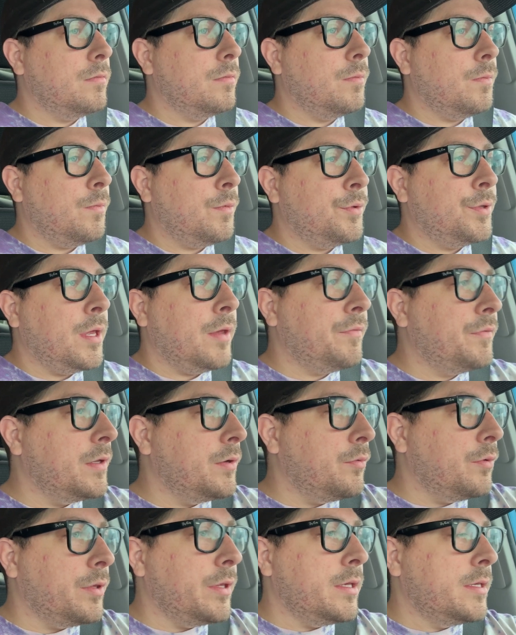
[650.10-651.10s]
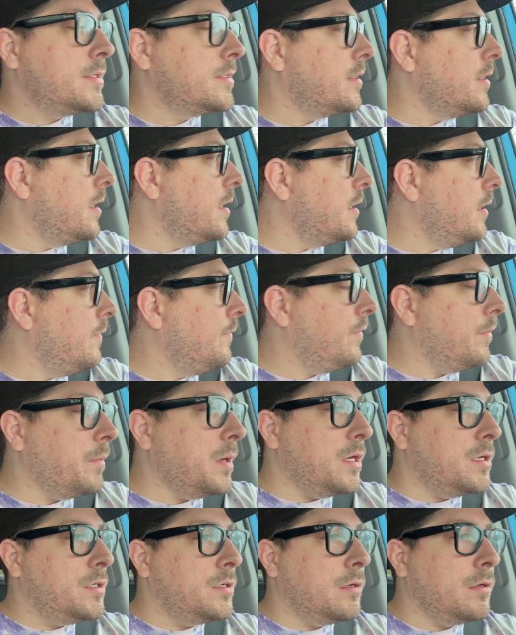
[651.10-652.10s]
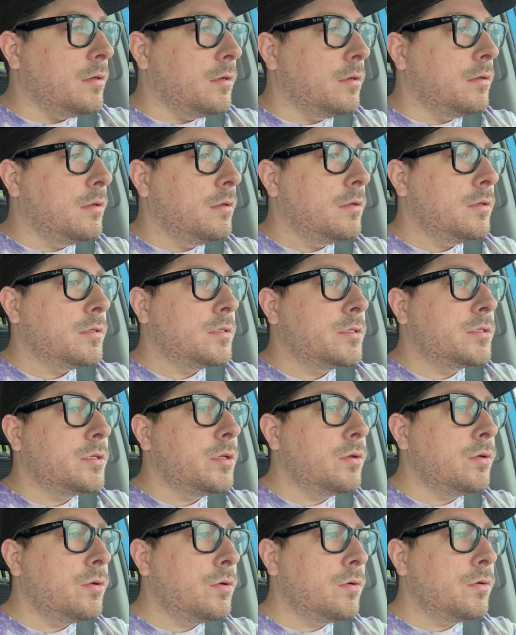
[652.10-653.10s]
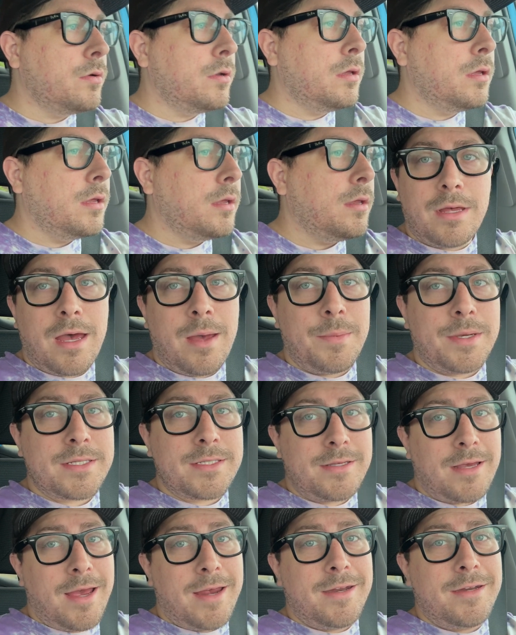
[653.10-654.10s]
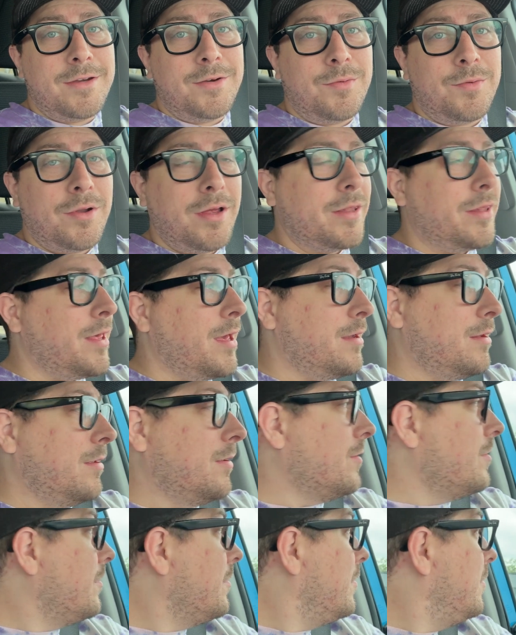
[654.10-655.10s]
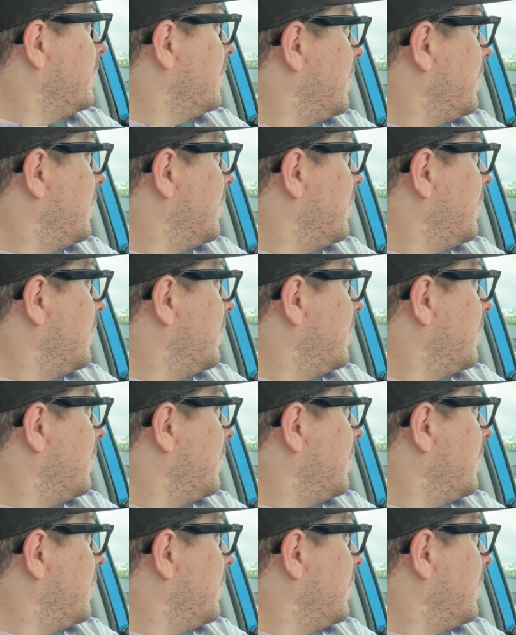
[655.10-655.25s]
We'll definitely release that information soon. I'm excited to run that hill.